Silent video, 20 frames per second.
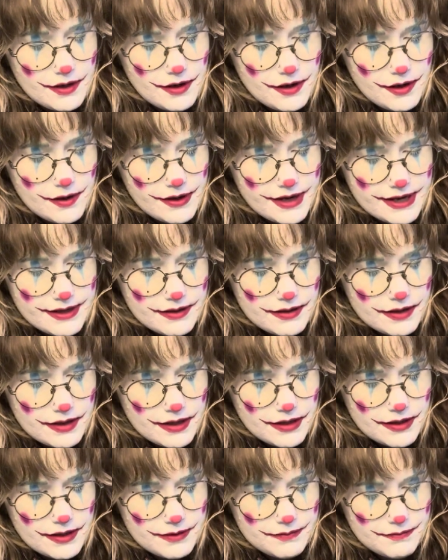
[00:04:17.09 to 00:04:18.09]
Okay,
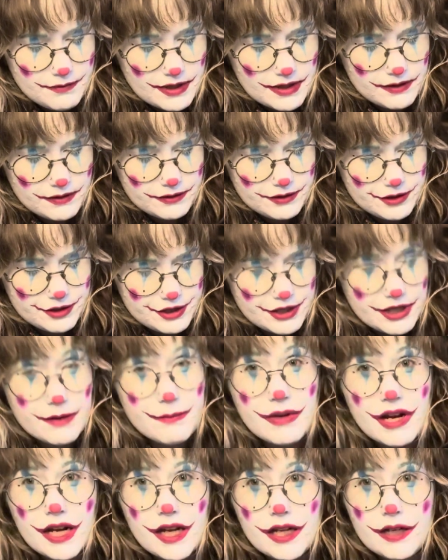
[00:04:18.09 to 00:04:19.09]
I'll check
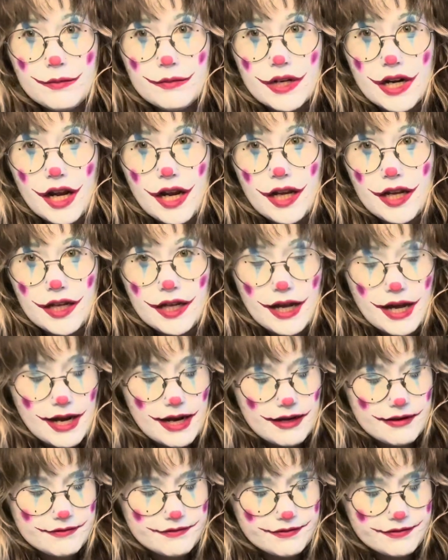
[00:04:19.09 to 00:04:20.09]
back in when I
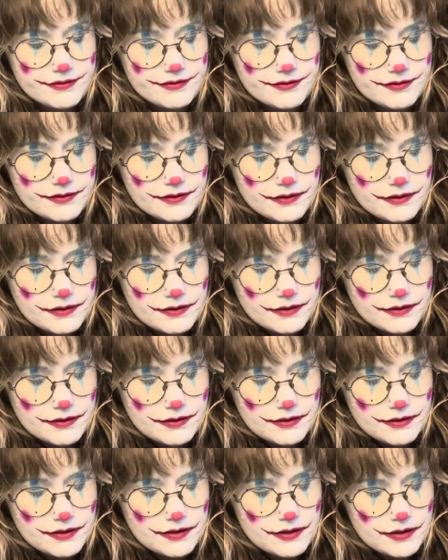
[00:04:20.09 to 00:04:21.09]
have
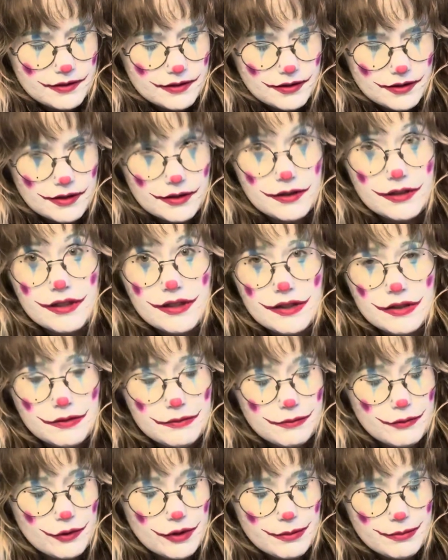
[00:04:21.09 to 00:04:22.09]
a little
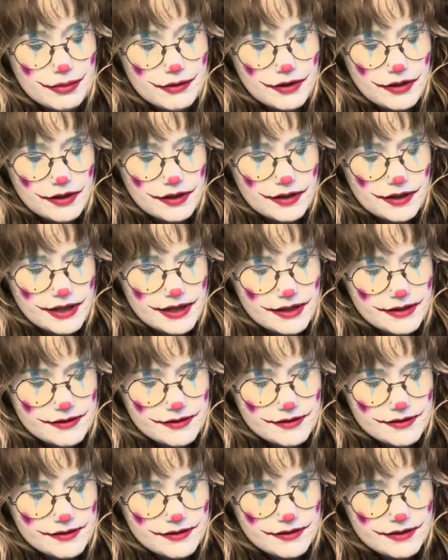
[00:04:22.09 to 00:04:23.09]
more progress.